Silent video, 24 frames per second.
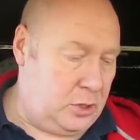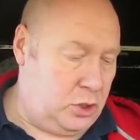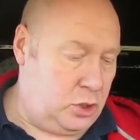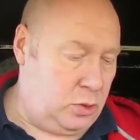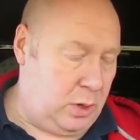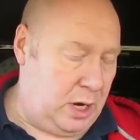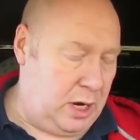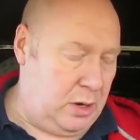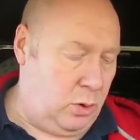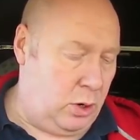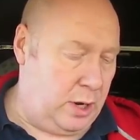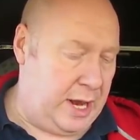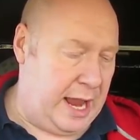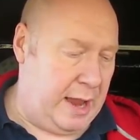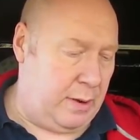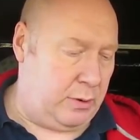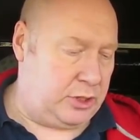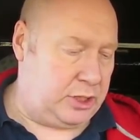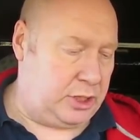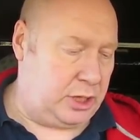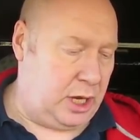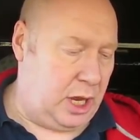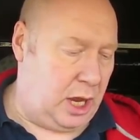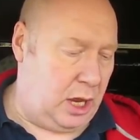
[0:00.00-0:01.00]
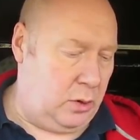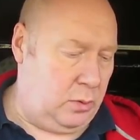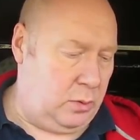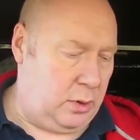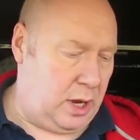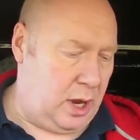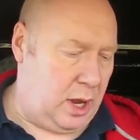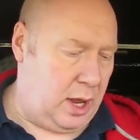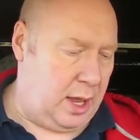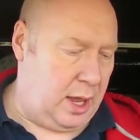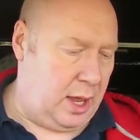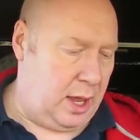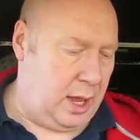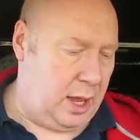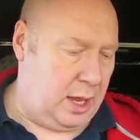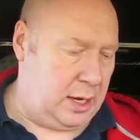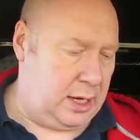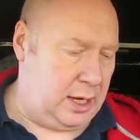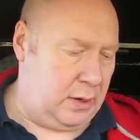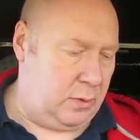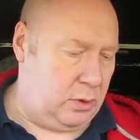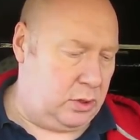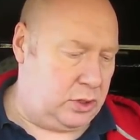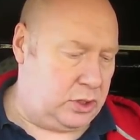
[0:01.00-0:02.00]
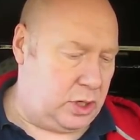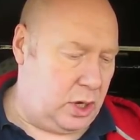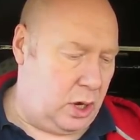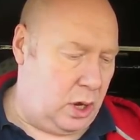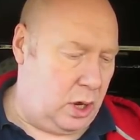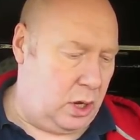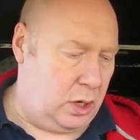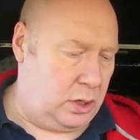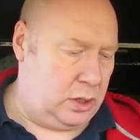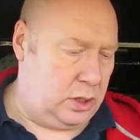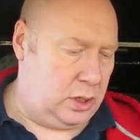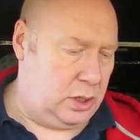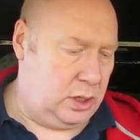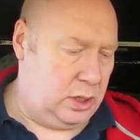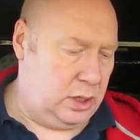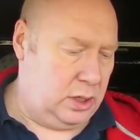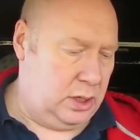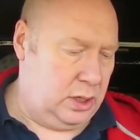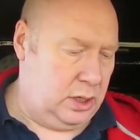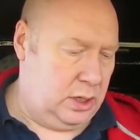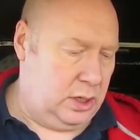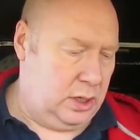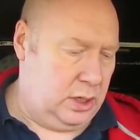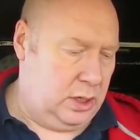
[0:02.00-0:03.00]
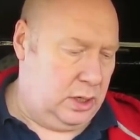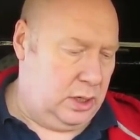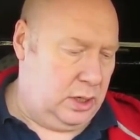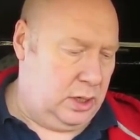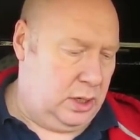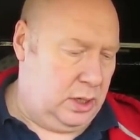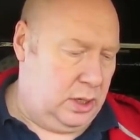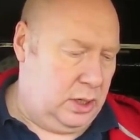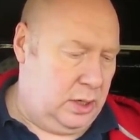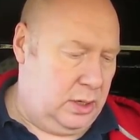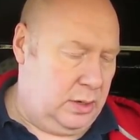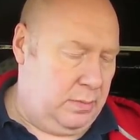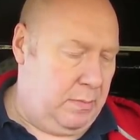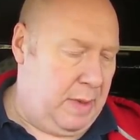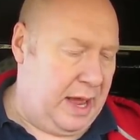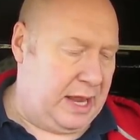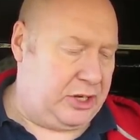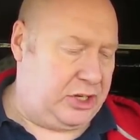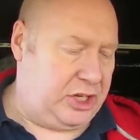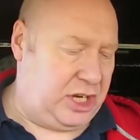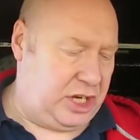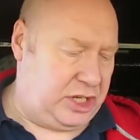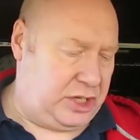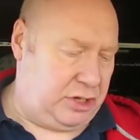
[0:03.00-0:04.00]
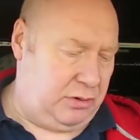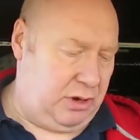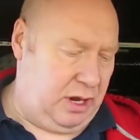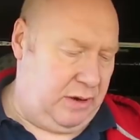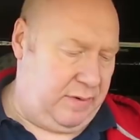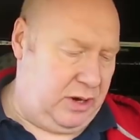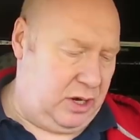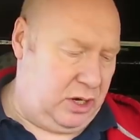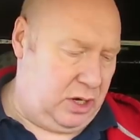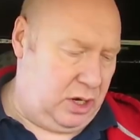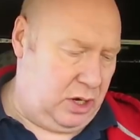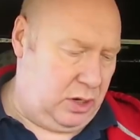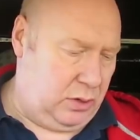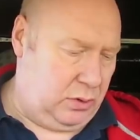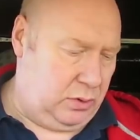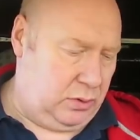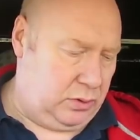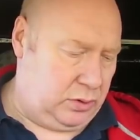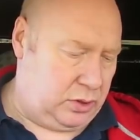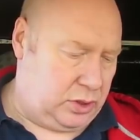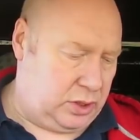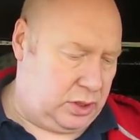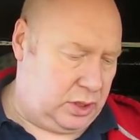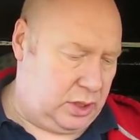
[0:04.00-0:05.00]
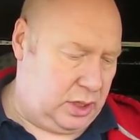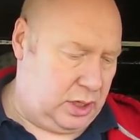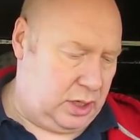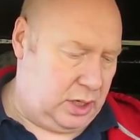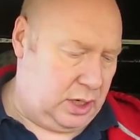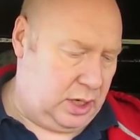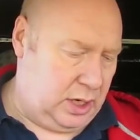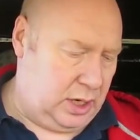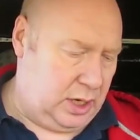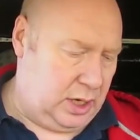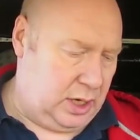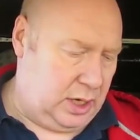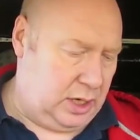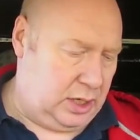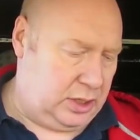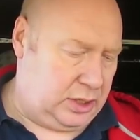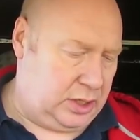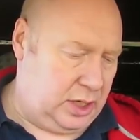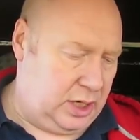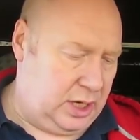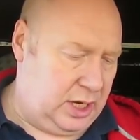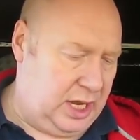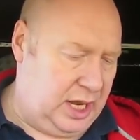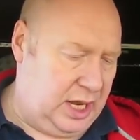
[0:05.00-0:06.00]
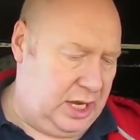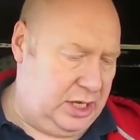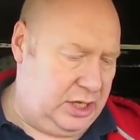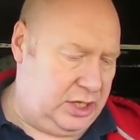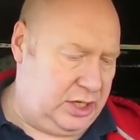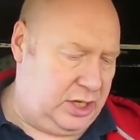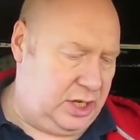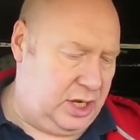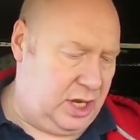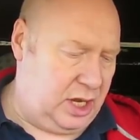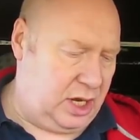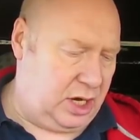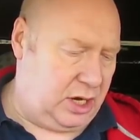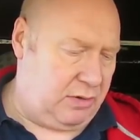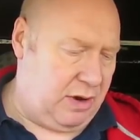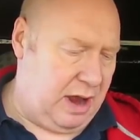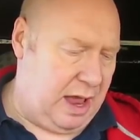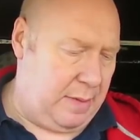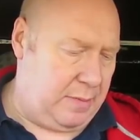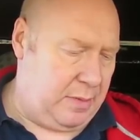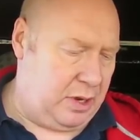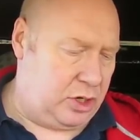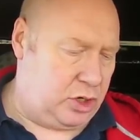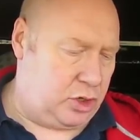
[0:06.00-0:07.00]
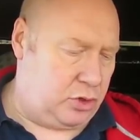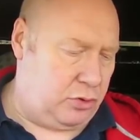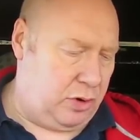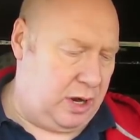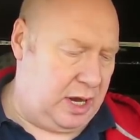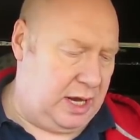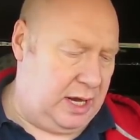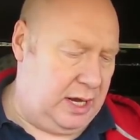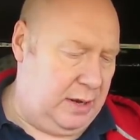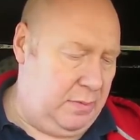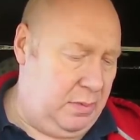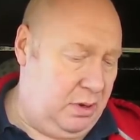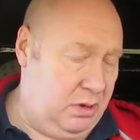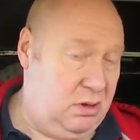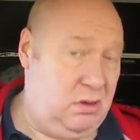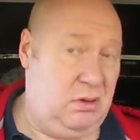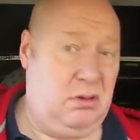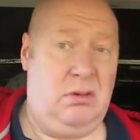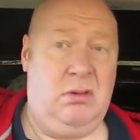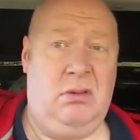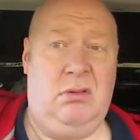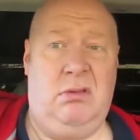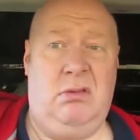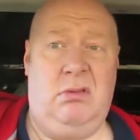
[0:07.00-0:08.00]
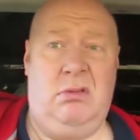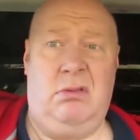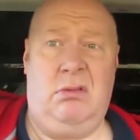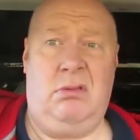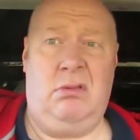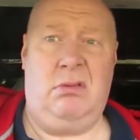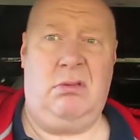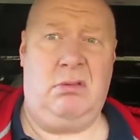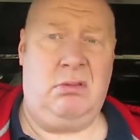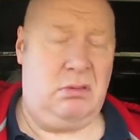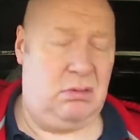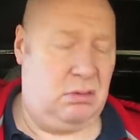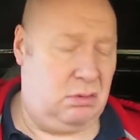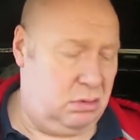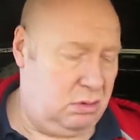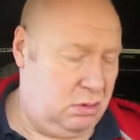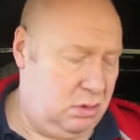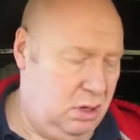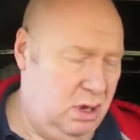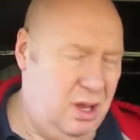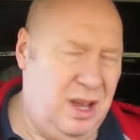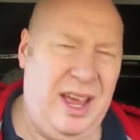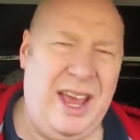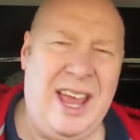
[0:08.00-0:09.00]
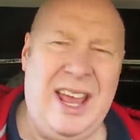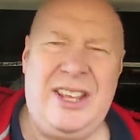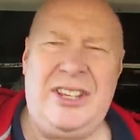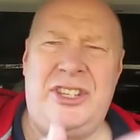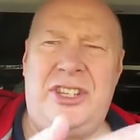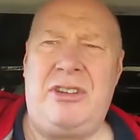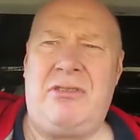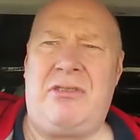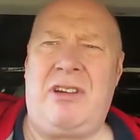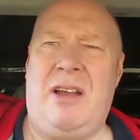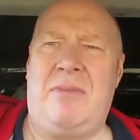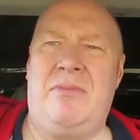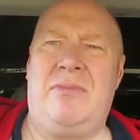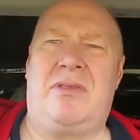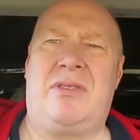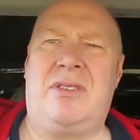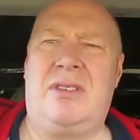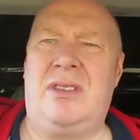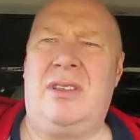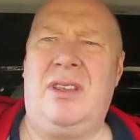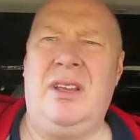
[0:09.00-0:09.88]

21 hours ago, and it was on Manchester Evening News. It's an Instagram dream. Instagram